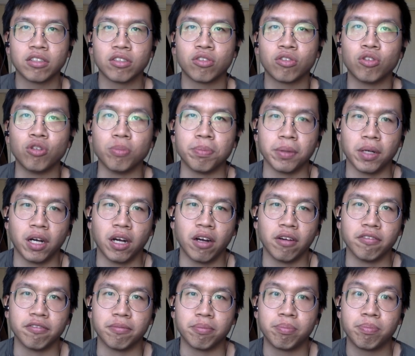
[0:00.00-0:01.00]
group
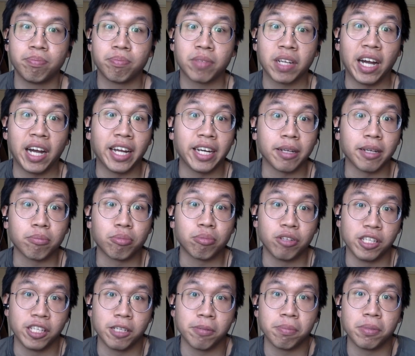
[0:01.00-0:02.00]
of guiding
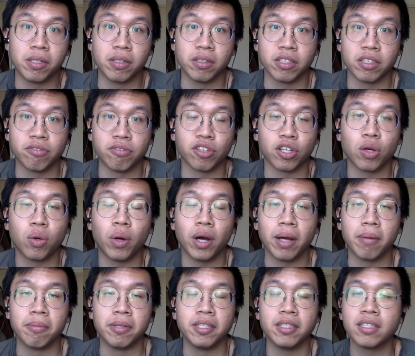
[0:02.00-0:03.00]
principles and
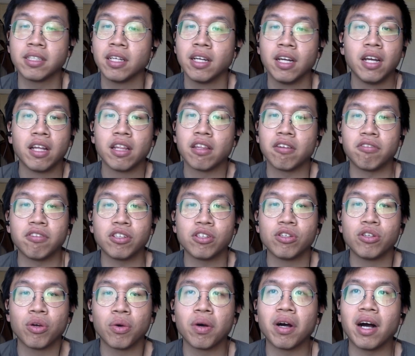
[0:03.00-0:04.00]
requirements, there is
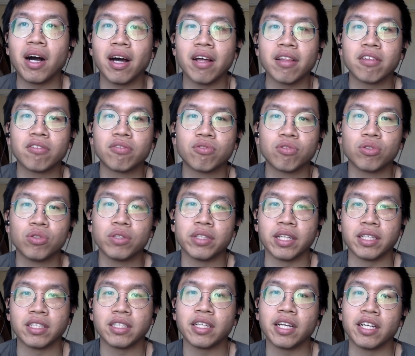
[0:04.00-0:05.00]
no other rule
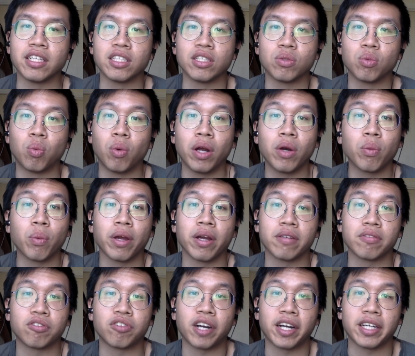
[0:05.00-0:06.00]
that says one way
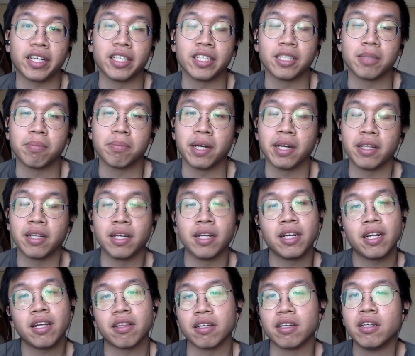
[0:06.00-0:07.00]
of tracking is better than
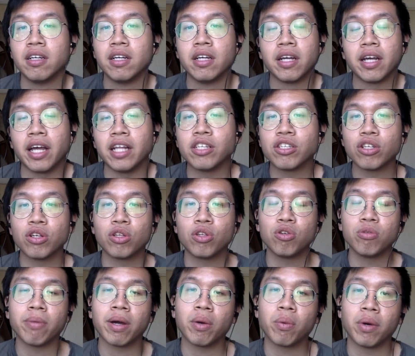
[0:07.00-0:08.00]
another. And so
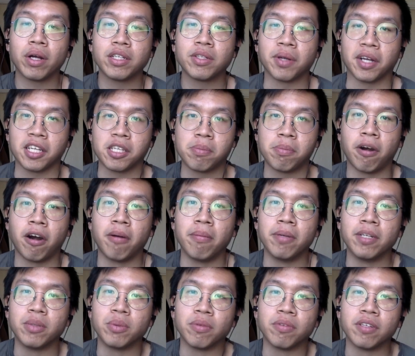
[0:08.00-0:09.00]
you might want to
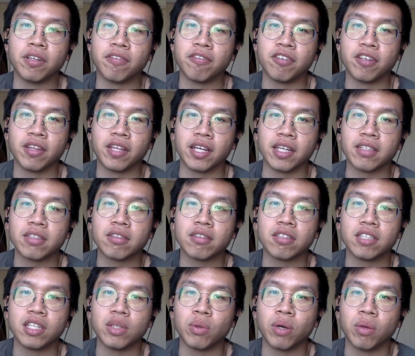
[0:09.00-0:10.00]
experiment with different things to
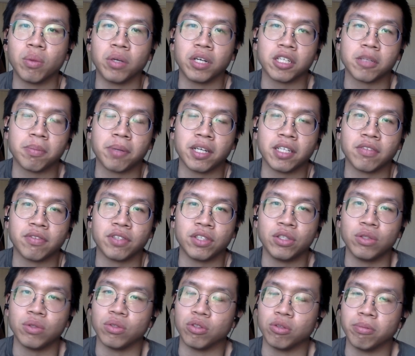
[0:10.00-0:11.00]
see what works best for
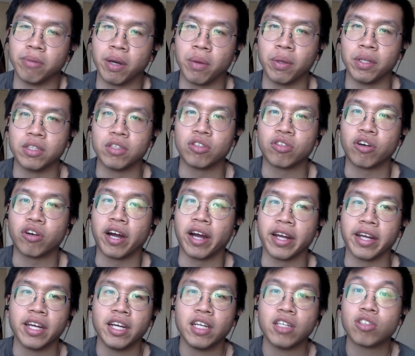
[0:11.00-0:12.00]
you. You might want to
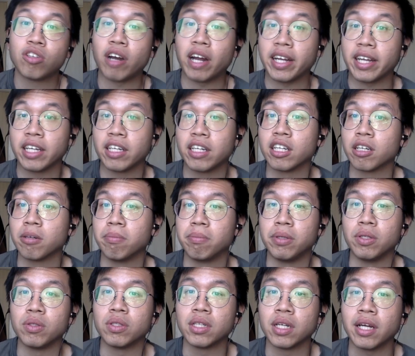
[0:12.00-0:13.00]
try tracking on a
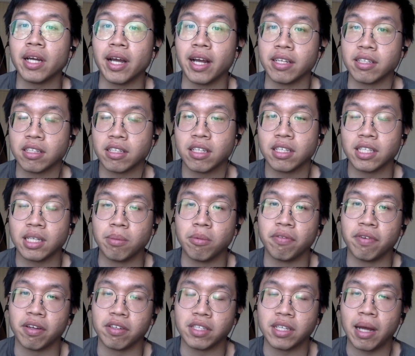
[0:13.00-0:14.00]
computer, as some of
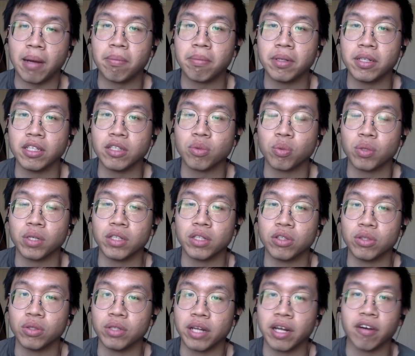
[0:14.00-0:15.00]
our samples will
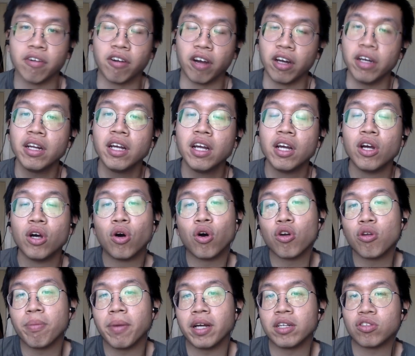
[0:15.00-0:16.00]
do later on, or
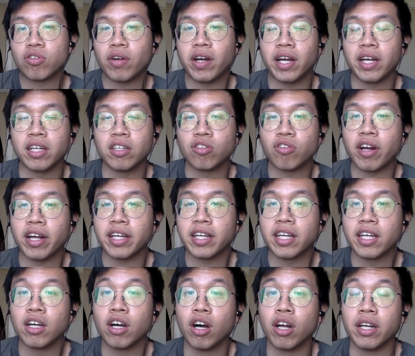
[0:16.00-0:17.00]
you might try
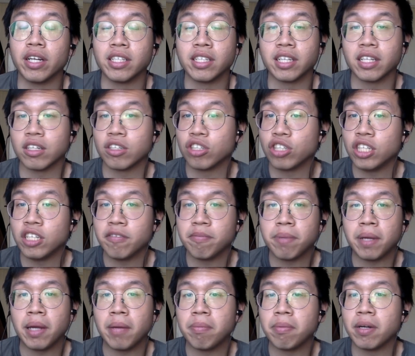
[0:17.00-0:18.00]
tracking on a single sheet of
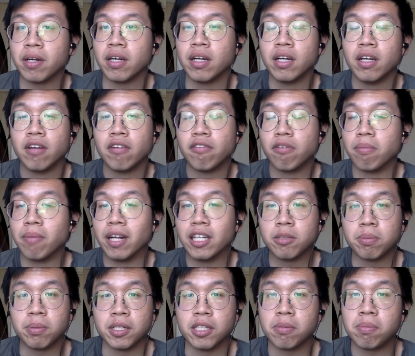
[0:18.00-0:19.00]
paper for
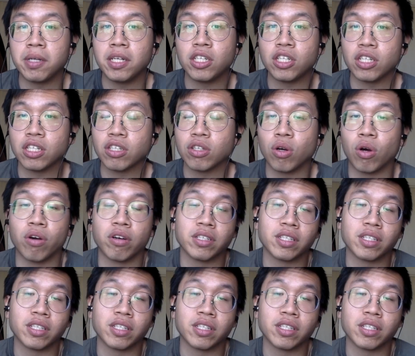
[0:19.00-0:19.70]
multiple speeches, or a